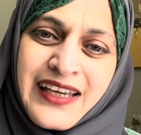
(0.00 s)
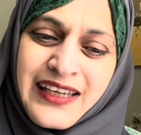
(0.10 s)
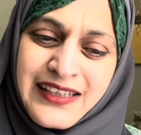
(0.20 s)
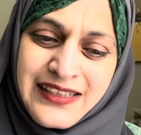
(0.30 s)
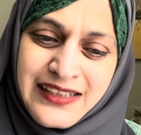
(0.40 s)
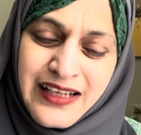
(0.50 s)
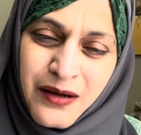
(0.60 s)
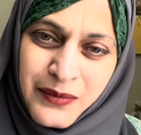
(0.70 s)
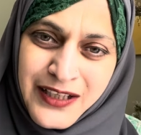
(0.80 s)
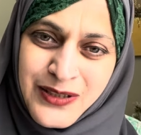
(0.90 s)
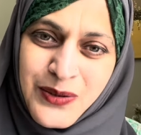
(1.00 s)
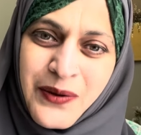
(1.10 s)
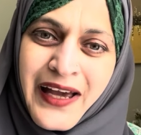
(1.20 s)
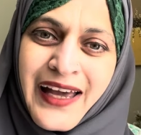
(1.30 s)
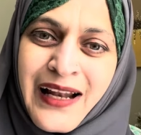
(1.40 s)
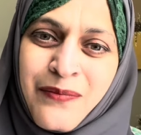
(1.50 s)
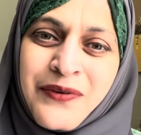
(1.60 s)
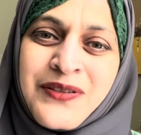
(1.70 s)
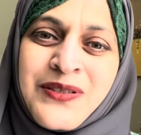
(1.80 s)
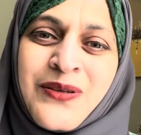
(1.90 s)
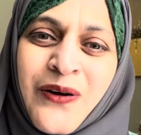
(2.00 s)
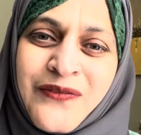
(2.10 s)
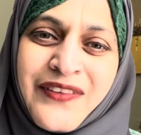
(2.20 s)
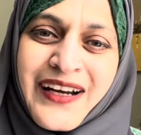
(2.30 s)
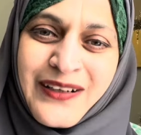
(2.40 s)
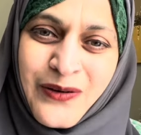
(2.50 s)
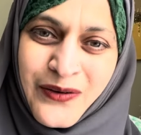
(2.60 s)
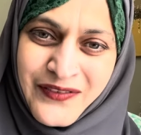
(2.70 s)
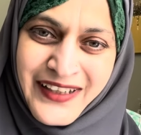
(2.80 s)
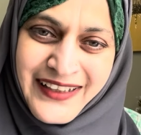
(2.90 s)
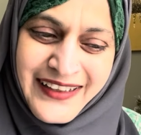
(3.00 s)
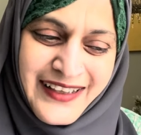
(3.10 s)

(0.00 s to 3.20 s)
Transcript: is coming to help resolve that conflict.